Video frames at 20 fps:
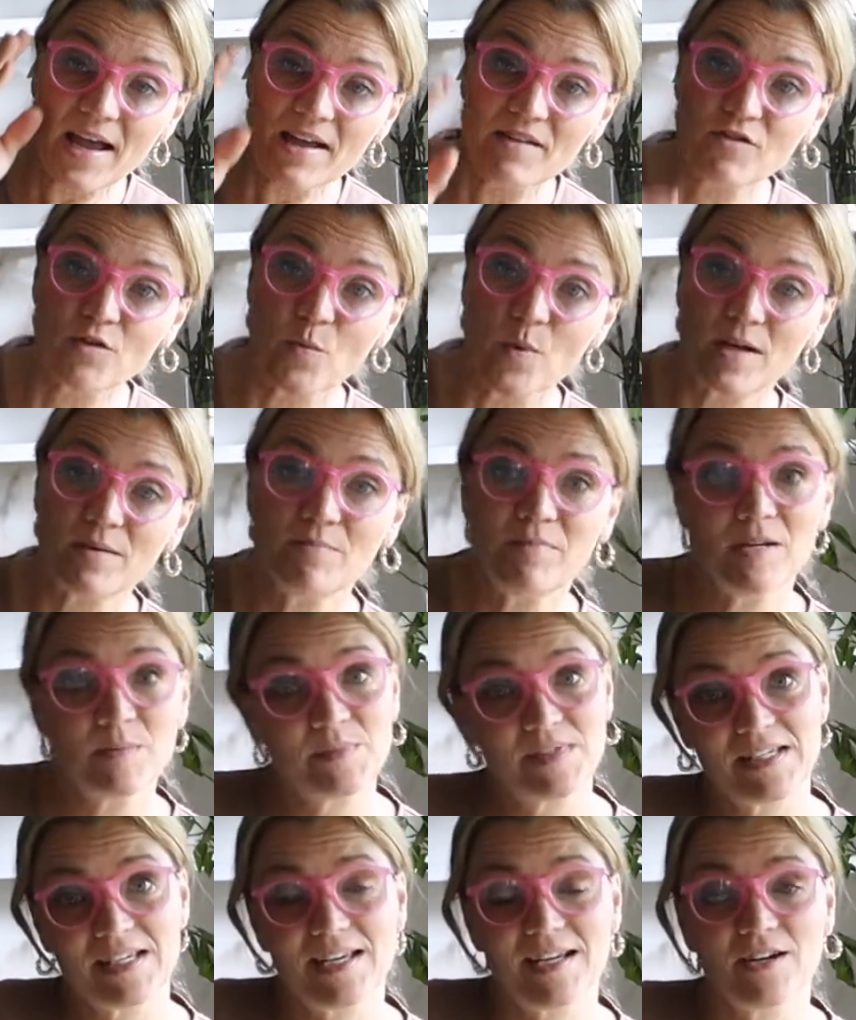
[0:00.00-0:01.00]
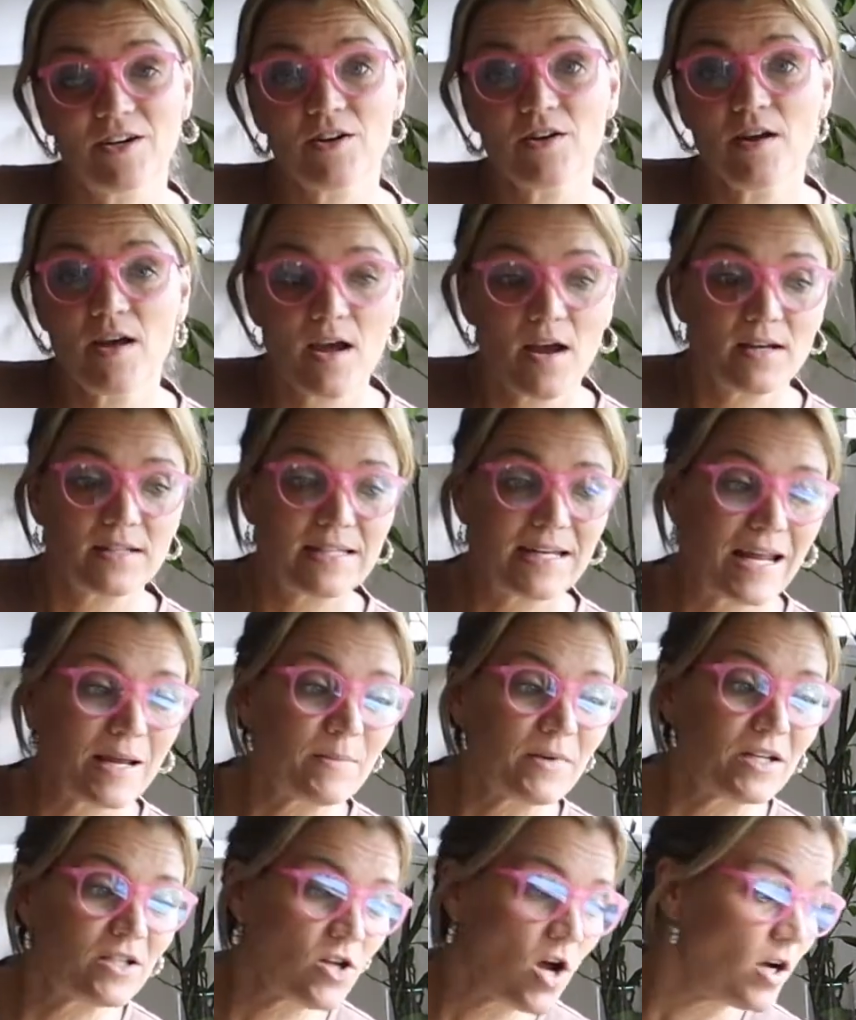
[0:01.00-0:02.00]
Hi everyone, Mimsy here. Today I'm
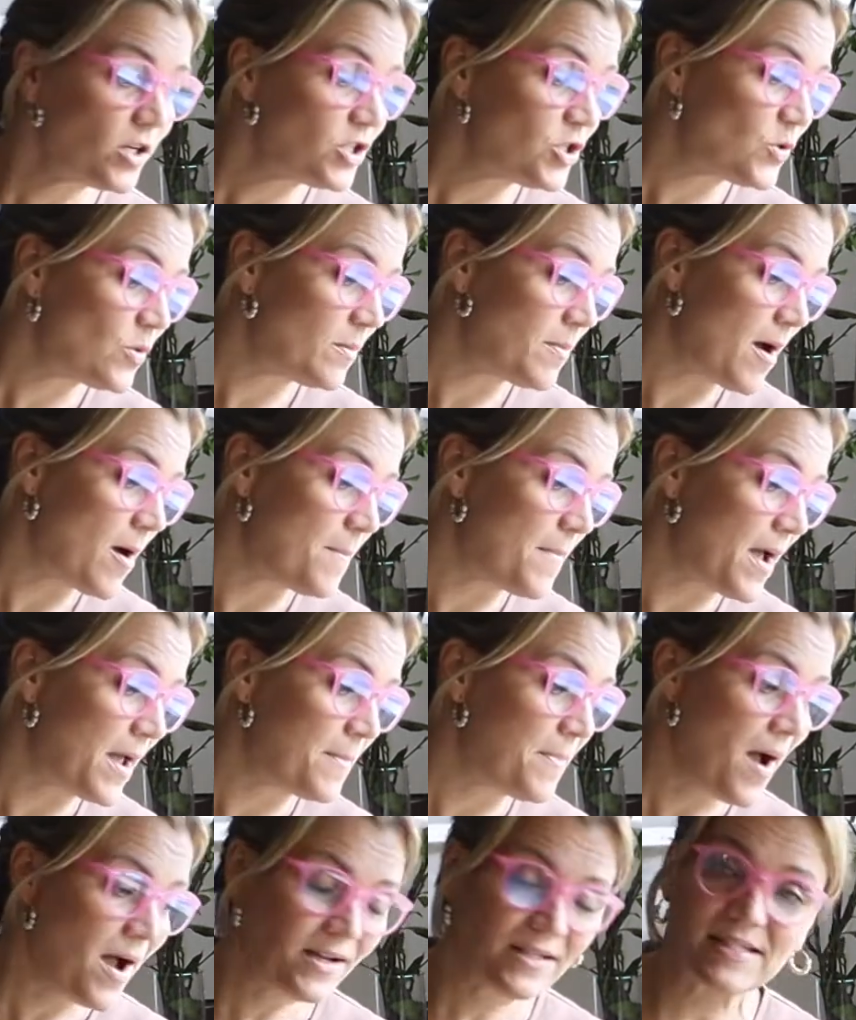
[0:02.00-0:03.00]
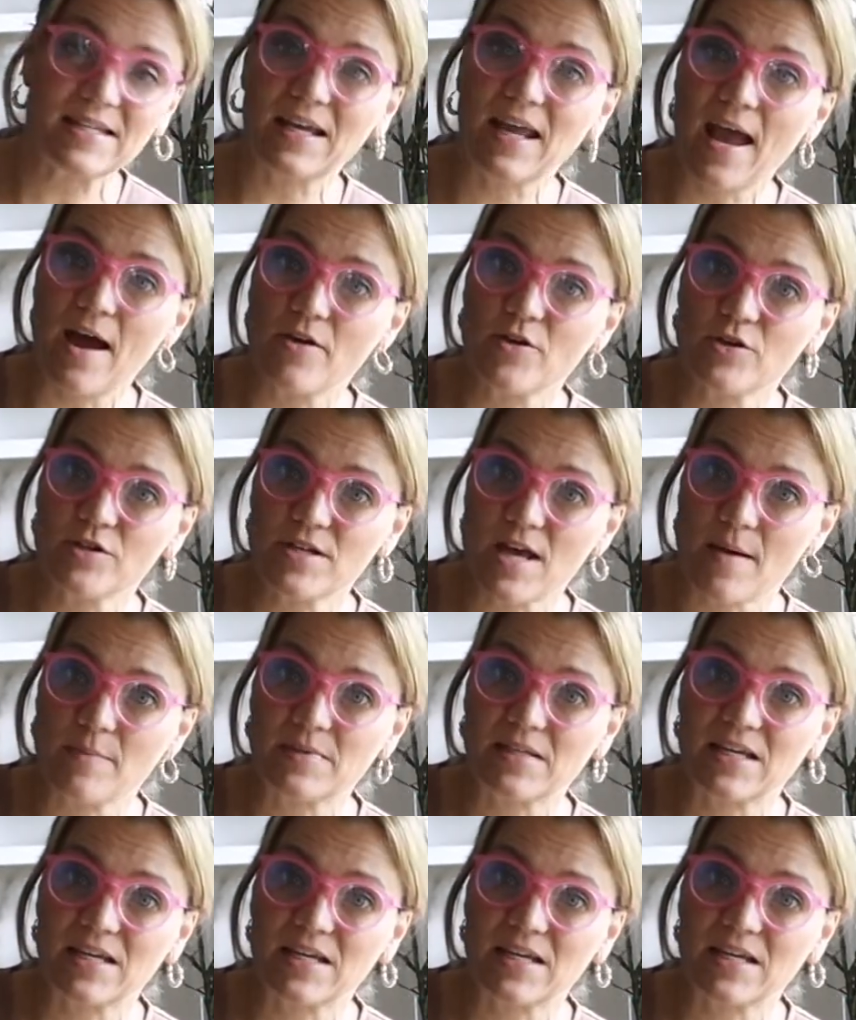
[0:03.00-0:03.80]
going to talk to you about my epoxy countertops.